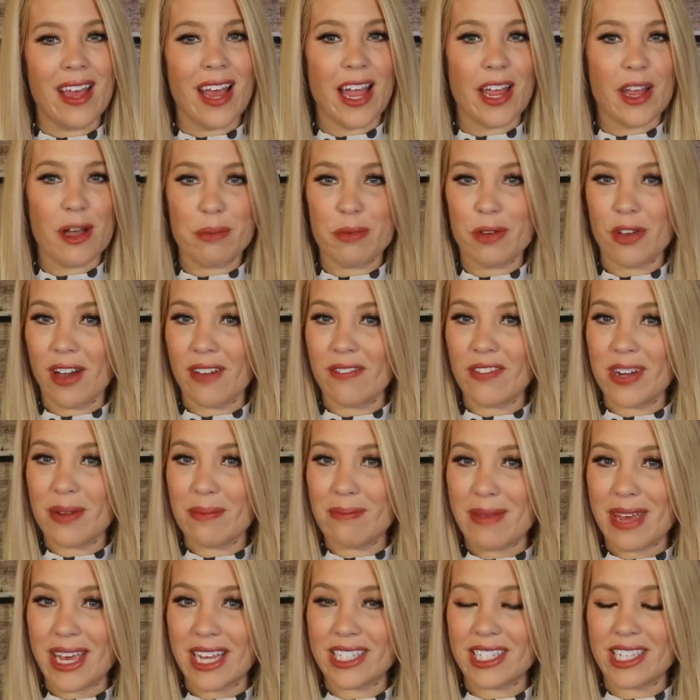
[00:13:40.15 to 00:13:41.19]
I hope you have an
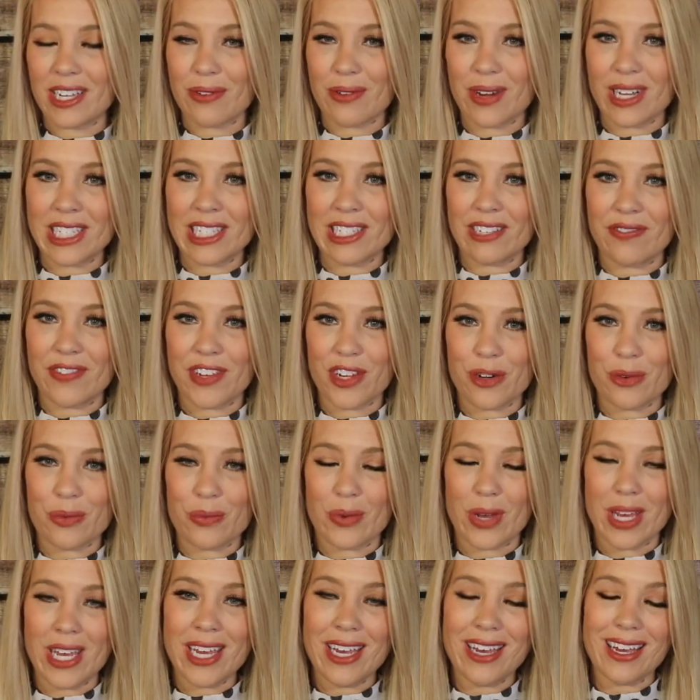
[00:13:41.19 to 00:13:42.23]
amazing rest of your
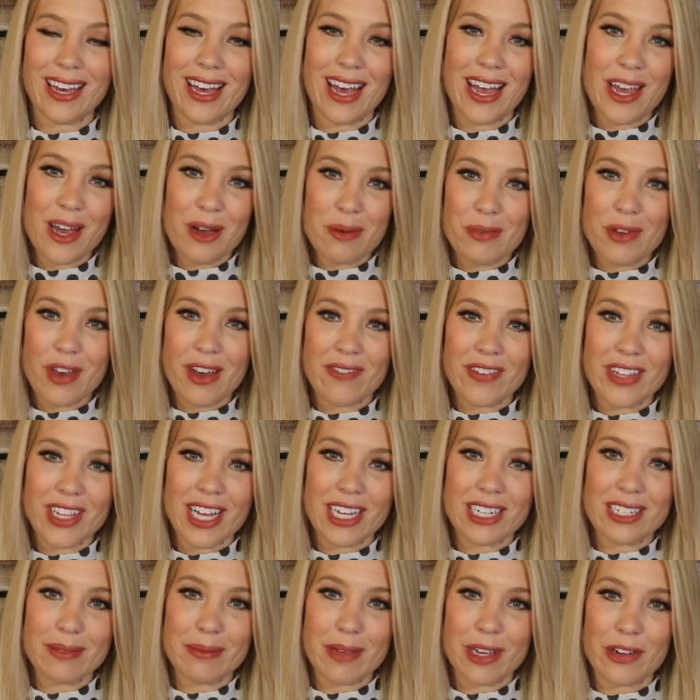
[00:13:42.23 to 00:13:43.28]
week. I hope you have a
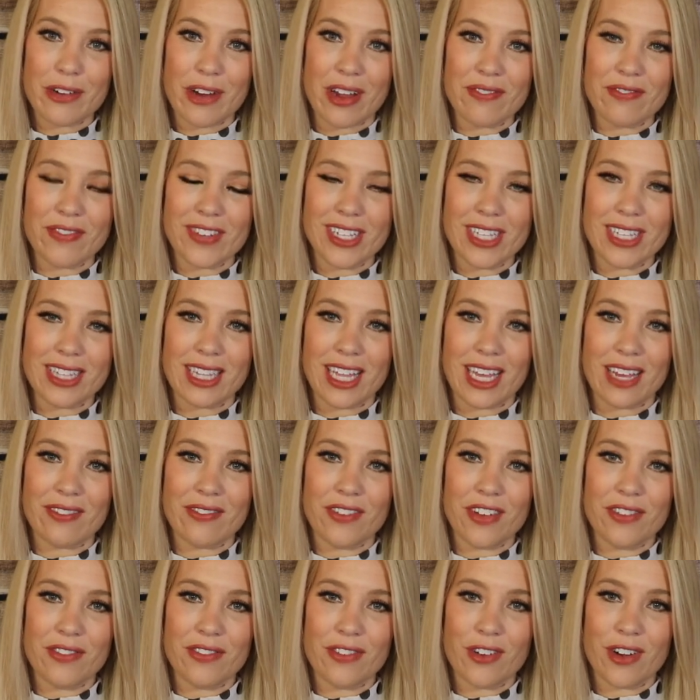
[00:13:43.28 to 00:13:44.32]
lot to be grateful and
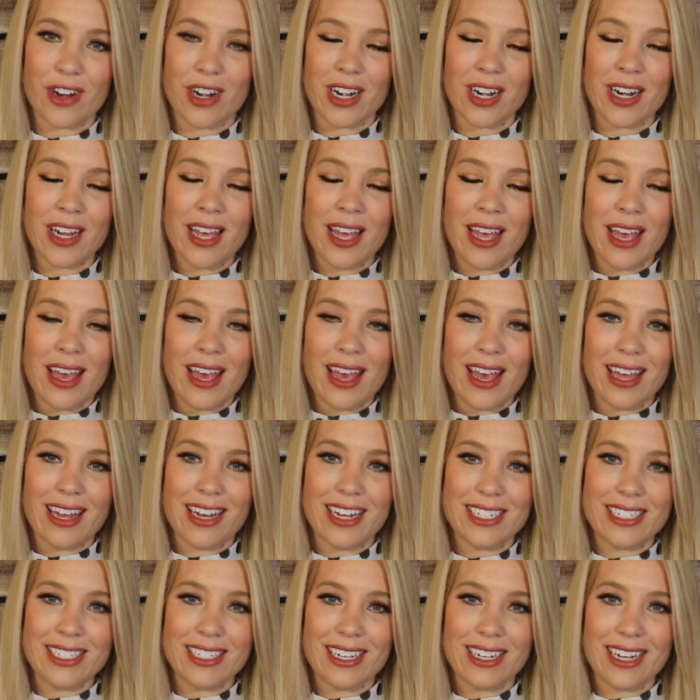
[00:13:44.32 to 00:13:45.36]
thankful for. And
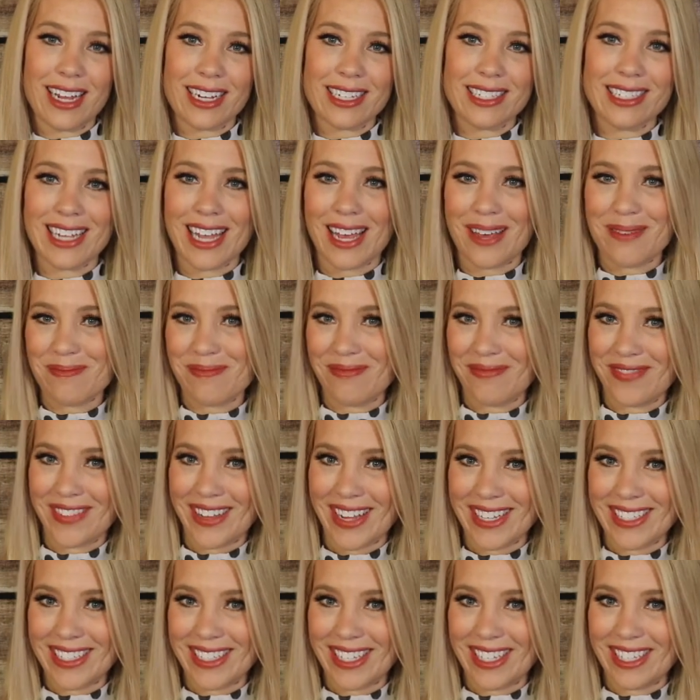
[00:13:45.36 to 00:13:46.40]
until next time,
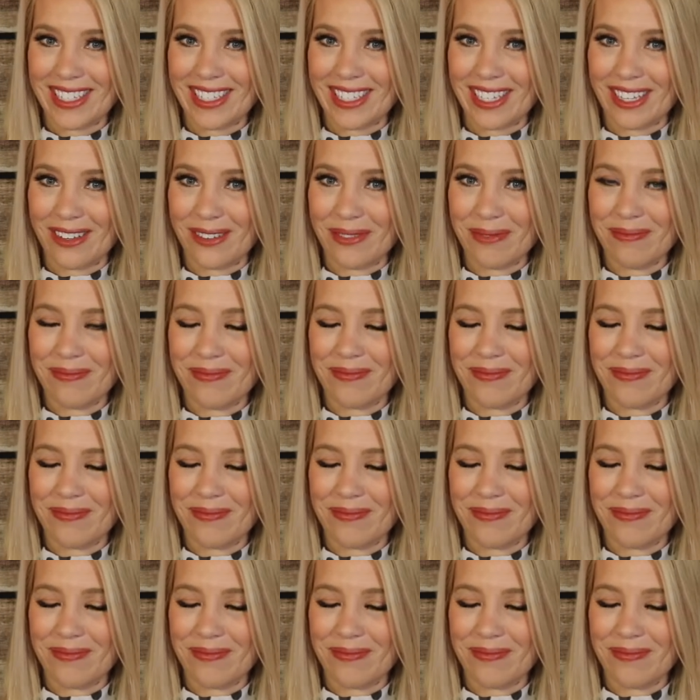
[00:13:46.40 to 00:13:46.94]
I'll see you soon.